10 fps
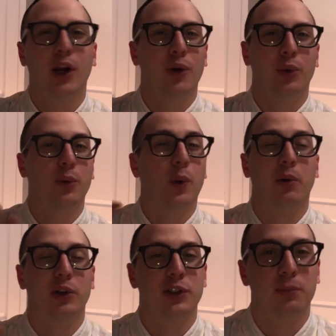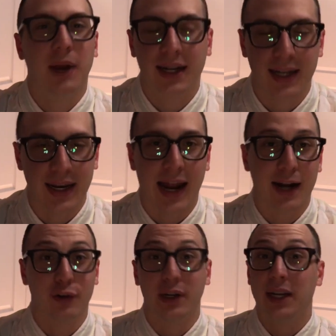really well respected
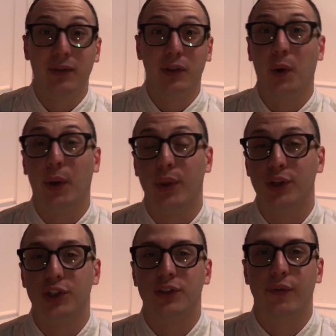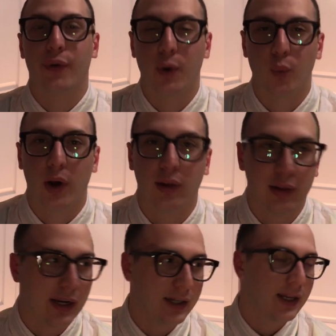actor, even though I think she's a very well
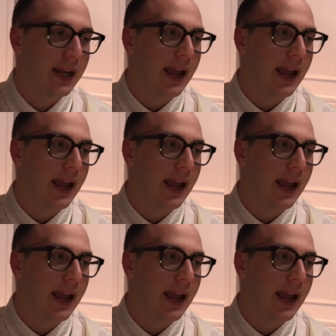liked